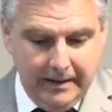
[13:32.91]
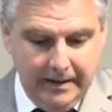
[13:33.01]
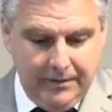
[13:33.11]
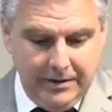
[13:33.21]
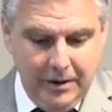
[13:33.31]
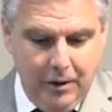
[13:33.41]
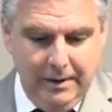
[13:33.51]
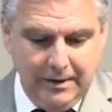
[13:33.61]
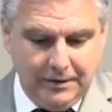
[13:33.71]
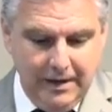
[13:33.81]
If he told me
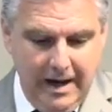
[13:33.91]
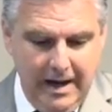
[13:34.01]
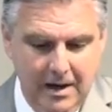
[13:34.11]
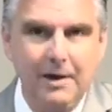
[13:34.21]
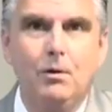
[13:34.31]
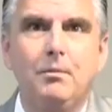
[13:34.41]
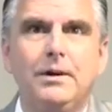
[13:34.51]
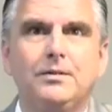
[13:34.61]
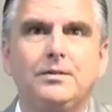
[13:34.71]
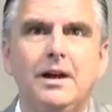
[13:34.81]
to sit down, he wanted me
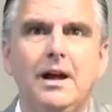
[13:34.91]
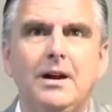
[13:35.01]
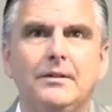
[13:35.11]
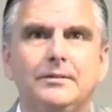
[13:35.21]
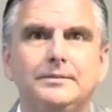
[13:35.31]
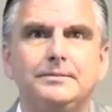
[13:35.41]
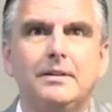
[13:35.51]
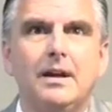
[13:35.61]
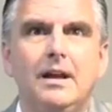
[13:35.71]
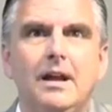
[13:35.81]
to sit down.
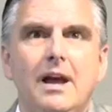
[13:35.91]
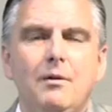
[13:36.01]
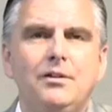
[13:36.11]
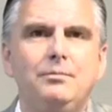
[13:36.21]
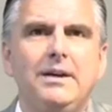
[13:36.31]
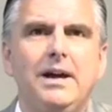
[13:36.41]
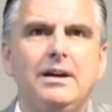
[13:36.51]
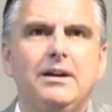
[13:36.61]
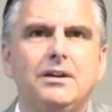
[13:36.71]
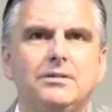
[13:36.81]
I wish my daddy
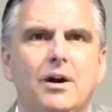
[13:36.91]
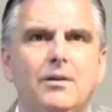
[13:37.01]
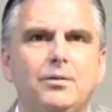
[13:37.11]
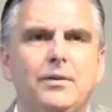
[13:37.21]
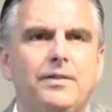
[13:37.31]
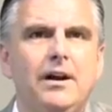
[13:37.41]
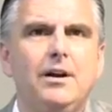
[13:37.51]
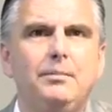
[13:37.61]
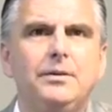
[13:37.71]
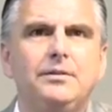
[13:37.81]
could have talked to a
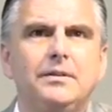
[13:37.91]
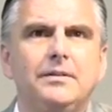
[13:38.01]
therapist.